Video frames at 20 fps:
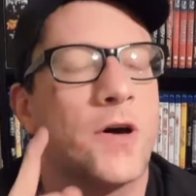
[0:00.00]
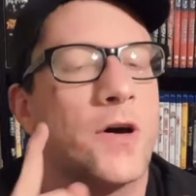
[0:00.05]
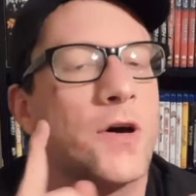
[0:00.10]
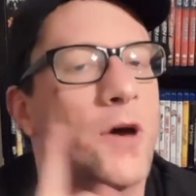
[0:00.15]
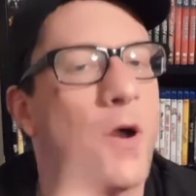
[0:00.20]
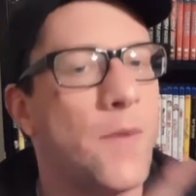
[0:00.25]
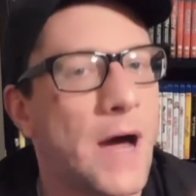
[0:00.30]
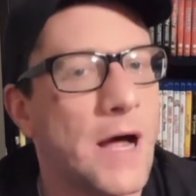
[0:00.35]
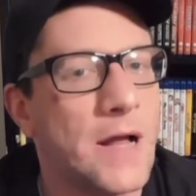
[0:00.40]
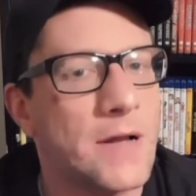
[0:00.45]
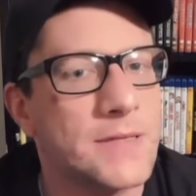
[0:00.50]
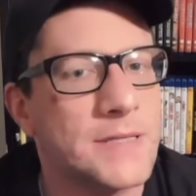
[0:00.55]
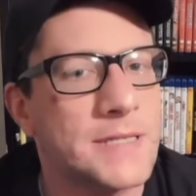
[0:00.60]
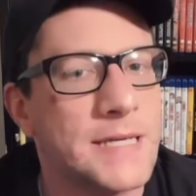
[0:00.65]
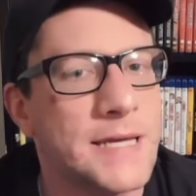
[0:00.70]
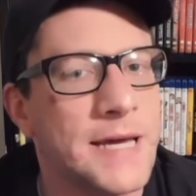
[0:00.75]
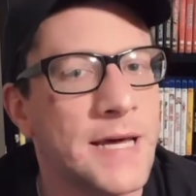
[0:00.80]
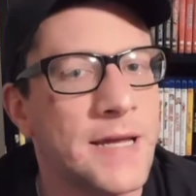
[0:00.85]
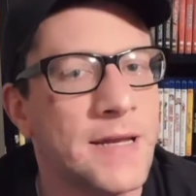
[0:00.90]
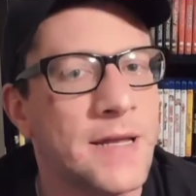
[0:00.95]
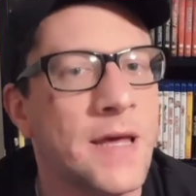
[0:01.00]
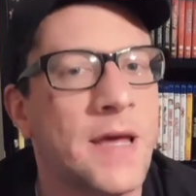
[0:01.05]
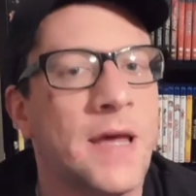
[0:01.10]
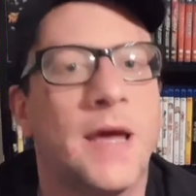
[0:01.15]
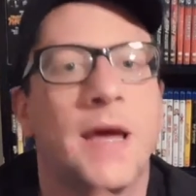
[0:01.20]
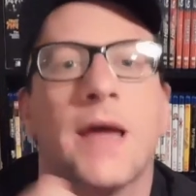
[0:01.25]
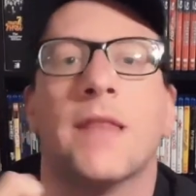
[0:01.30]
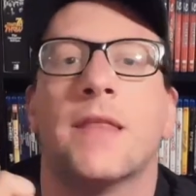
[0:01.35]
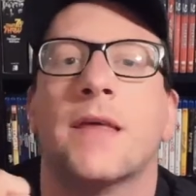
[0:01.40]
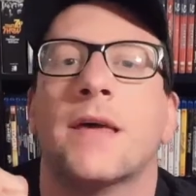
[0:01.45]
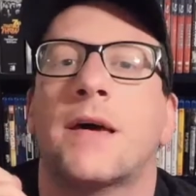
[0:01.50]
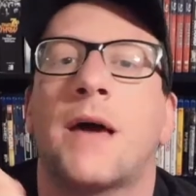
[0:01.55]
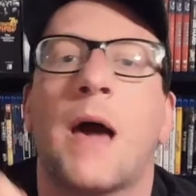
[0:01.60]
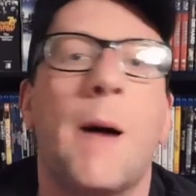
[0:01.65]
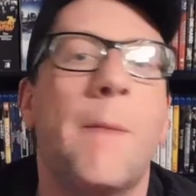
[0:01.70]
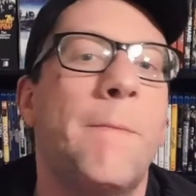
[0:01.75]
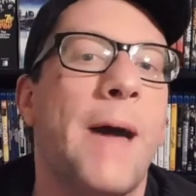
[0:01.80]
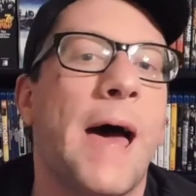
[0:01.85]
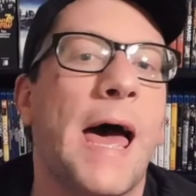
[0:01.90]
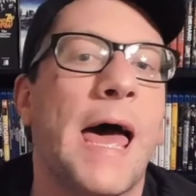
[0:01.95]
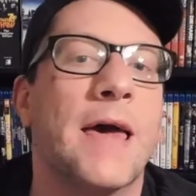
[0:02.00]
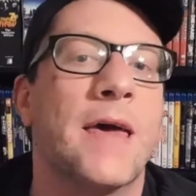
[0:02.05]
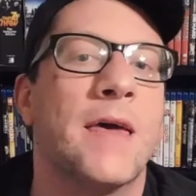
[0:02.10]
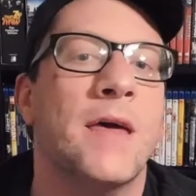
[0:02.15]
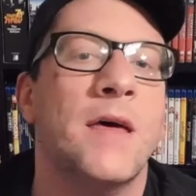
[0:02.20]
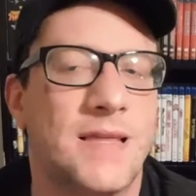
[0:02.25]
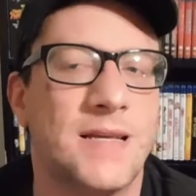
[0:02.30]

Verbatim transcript: go out and see it, and then come back.